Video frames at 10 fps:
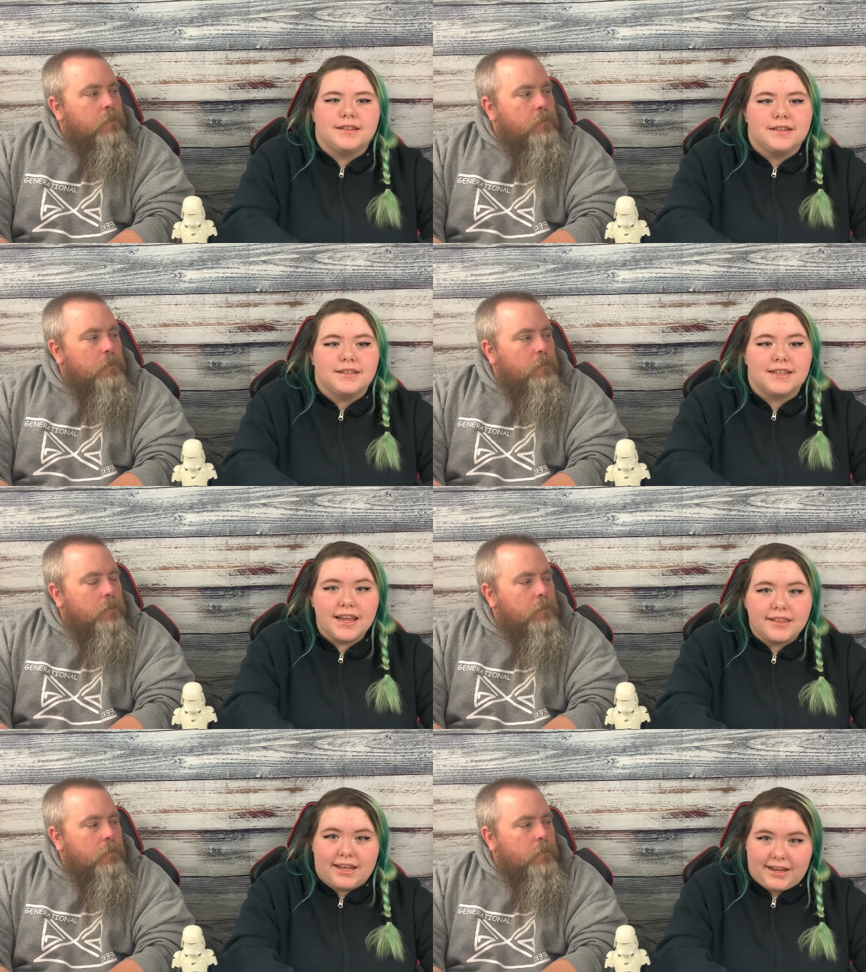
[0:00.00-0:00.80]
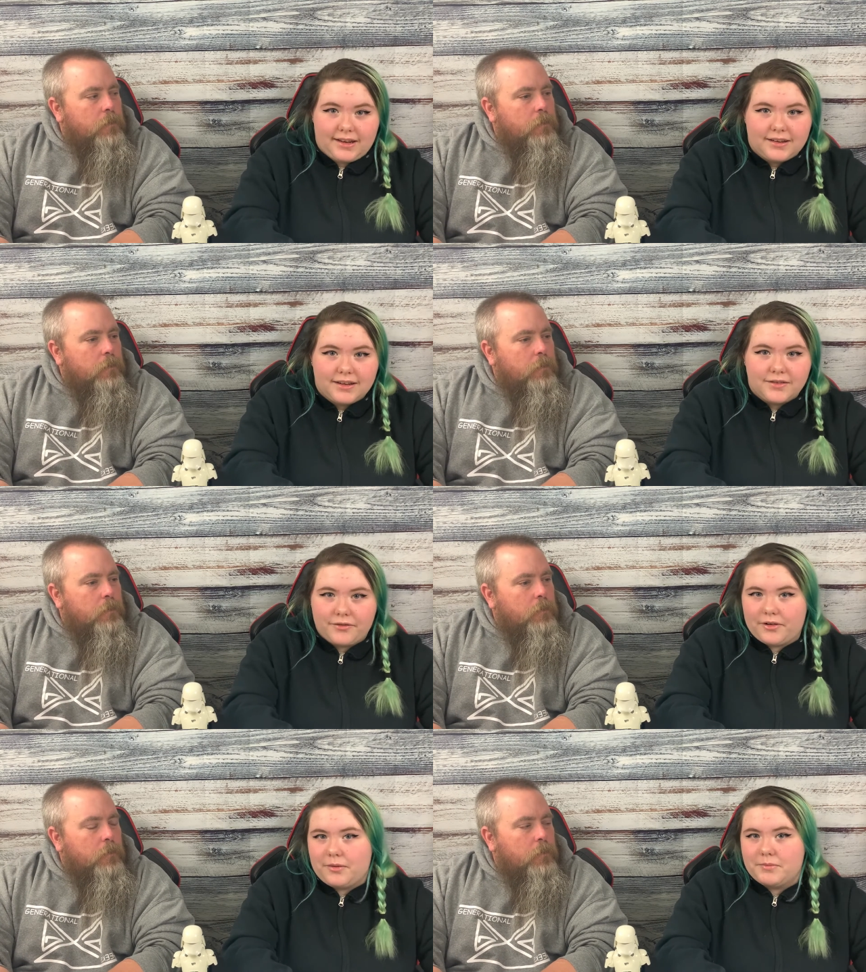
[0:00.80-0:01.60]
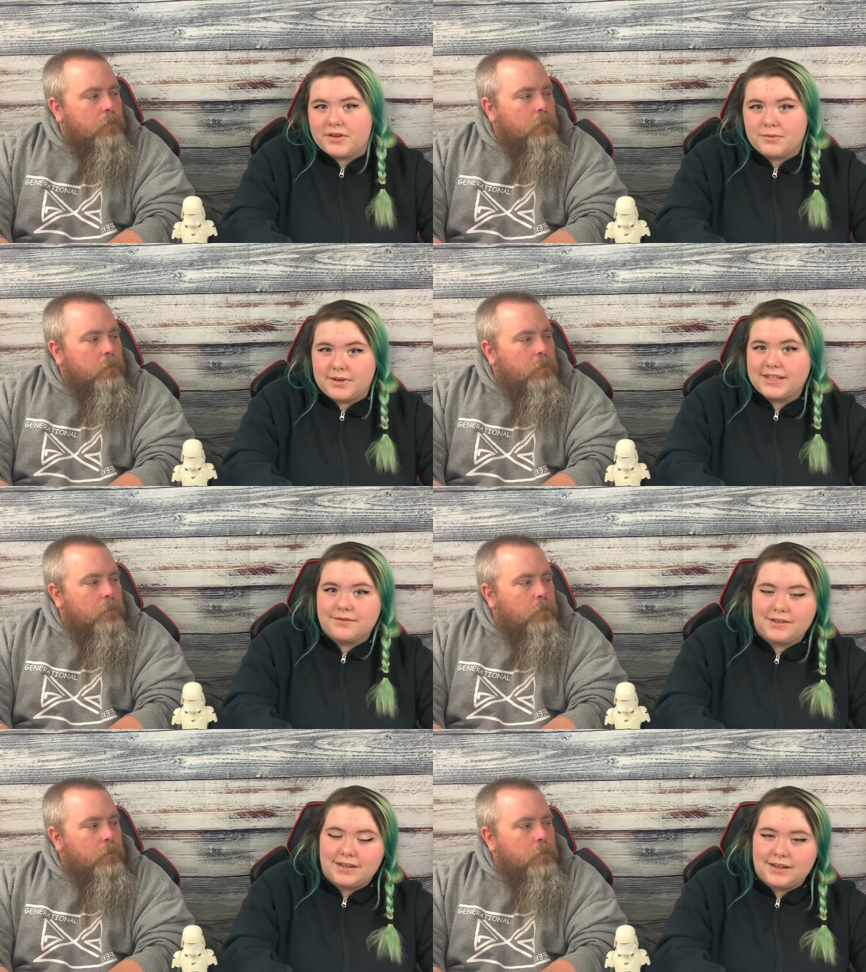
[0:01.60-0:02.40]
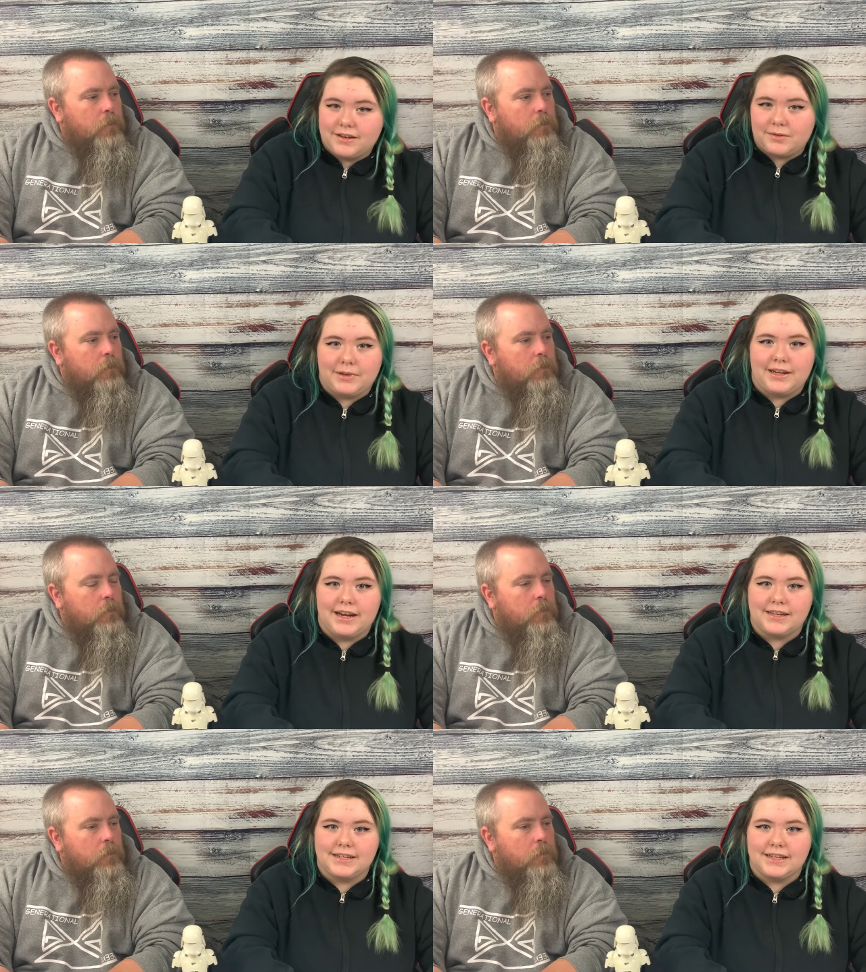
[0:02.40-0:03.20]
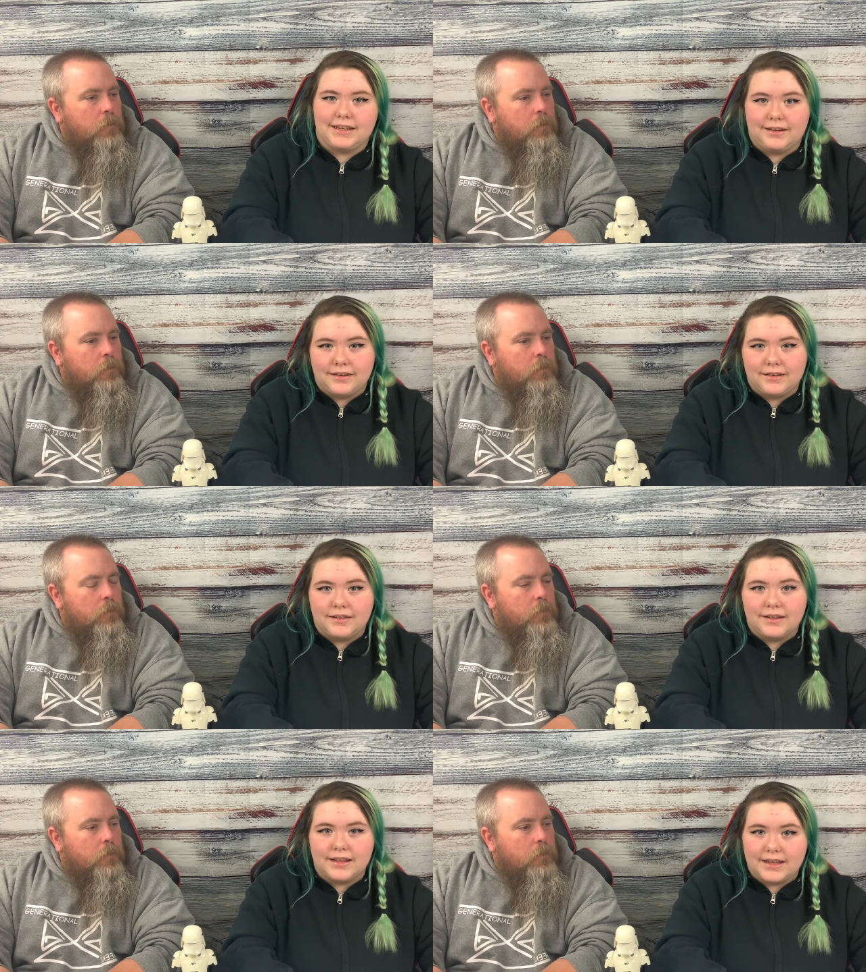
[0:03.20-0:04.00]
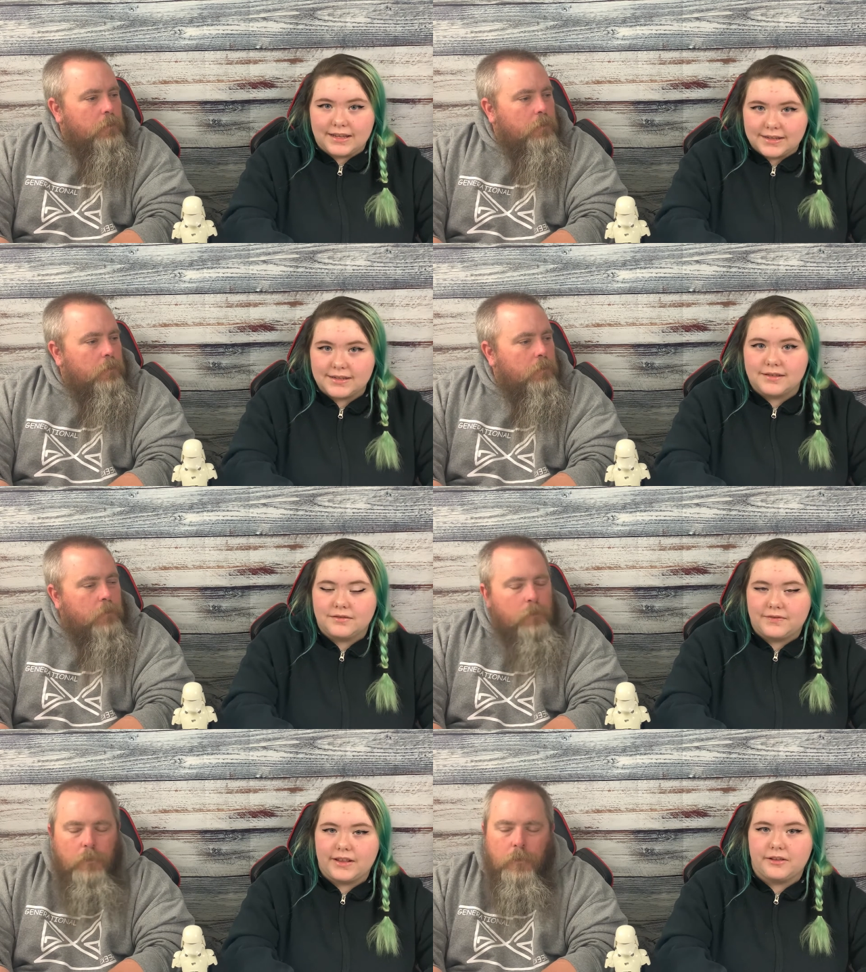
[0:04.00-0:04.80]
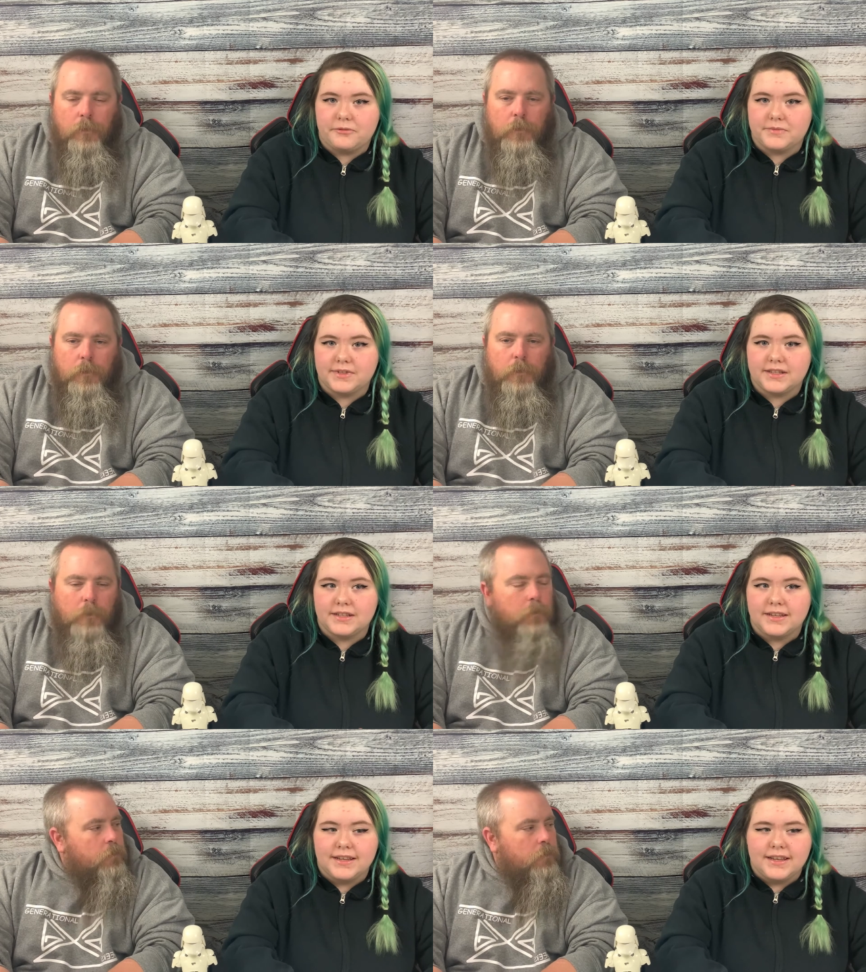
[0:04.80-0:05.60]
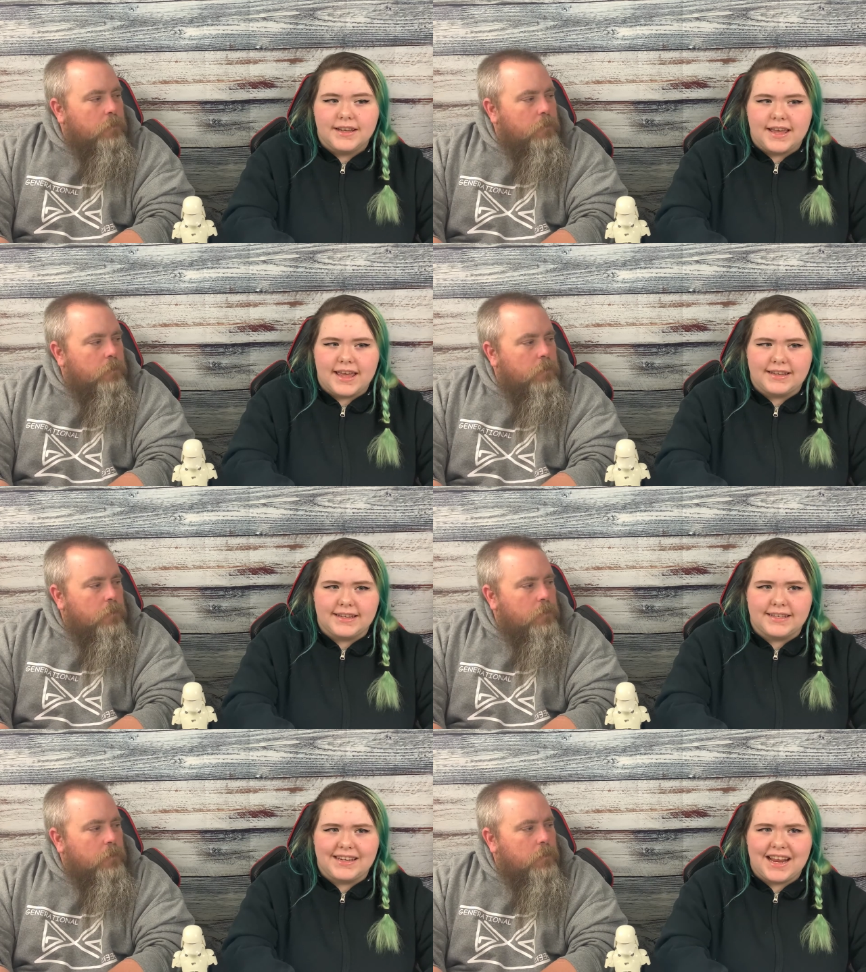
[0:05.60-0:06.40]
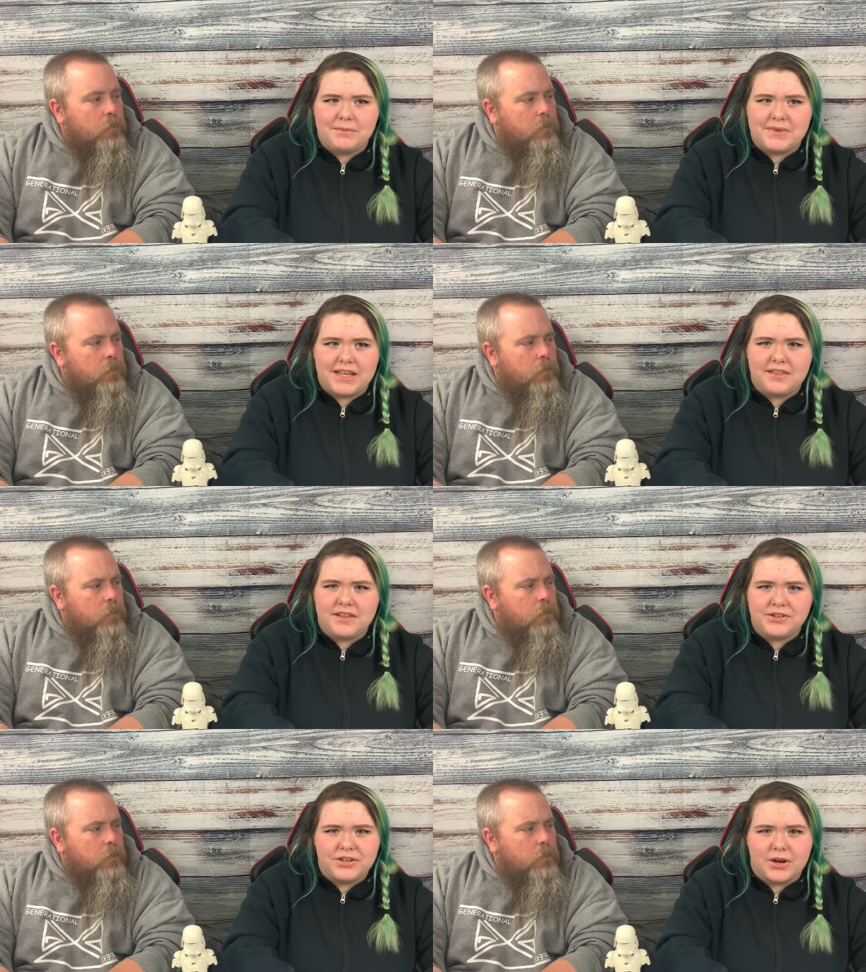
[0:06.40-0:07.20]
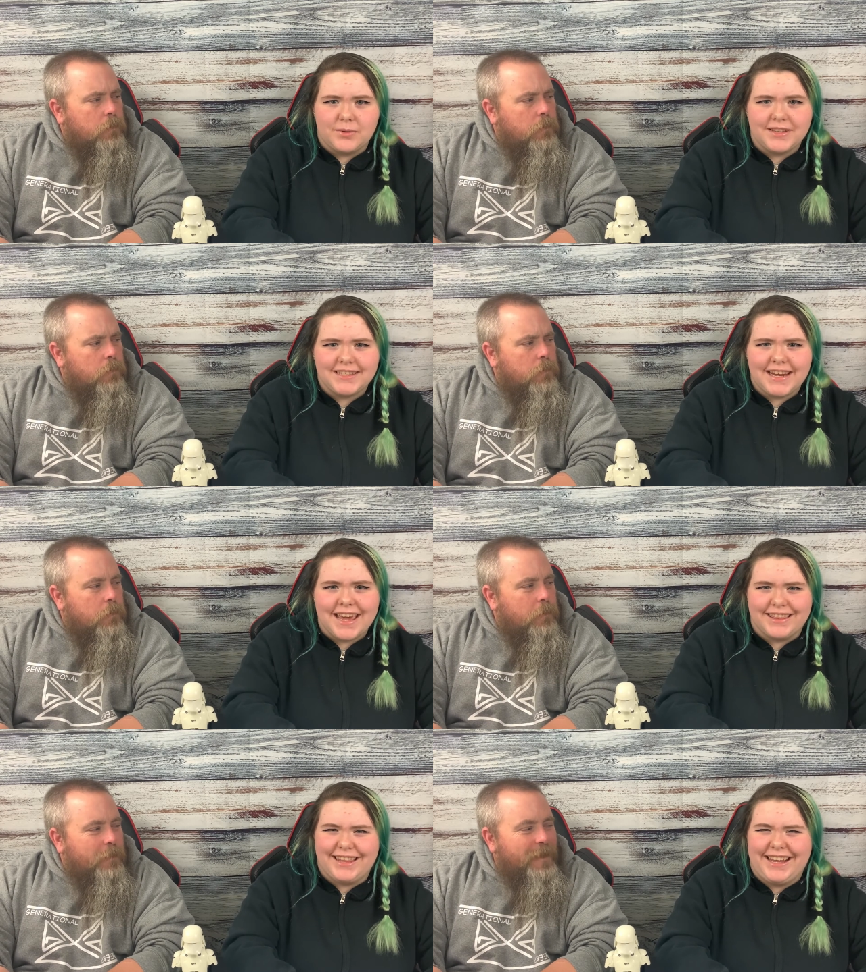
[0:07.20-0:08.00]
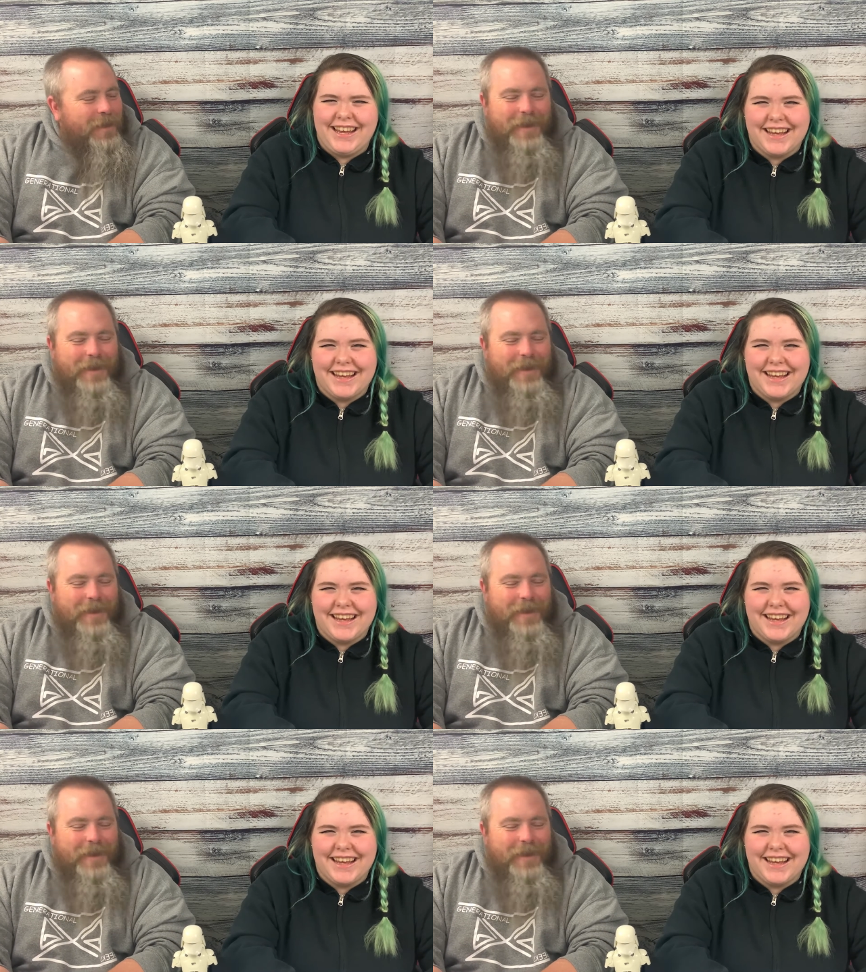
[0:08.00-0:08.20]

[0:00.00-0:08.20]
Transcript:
Speaker 1: Stanley from the twenty seventeen and twenty nineteen It films. And his name in the show is Stanley.